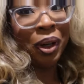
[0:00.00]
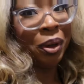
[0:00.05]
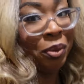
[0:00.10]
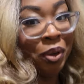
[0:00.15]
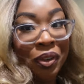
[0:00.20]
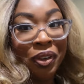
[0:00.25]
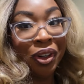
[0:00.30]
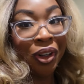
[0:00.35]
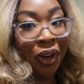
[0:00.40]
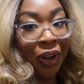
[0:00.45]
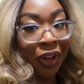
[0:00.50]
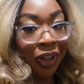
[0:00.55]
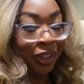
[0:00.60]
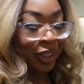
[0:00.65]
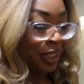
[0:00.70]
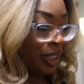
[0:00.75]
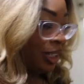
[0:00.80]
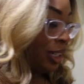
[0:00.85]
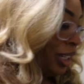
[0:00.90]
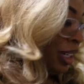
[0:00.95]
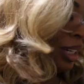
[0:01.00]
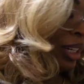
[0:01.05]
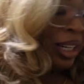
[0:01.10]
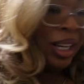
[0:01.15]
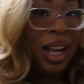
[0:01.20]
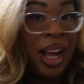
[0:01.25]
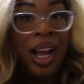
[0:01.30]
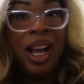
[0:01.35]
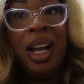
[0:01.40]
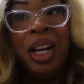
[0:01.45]
We're moving along.
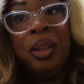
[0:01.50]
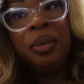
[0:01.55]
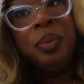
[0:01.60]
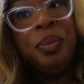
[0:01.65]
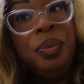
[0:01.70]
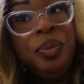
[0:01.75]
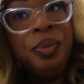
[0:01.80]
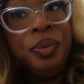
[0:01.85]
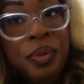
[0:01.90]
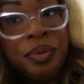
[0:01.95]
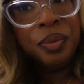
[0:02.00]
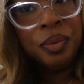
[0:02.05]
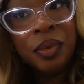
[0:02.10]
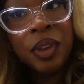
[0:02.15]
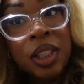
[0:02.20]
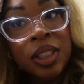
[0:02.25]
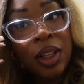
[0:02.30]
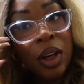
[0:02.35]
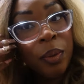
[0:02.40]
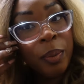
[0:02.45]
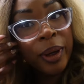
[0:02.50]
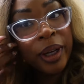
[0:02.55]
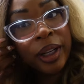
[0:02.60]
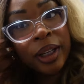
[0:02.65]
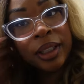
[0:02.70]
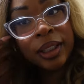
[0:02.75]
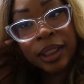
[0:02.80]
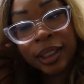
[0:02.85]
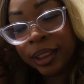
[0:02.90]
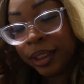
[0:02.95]
Um, so
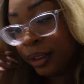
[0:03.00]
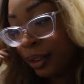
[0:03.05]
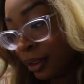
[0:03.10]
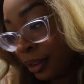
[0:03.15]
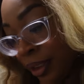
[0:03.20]
apparently,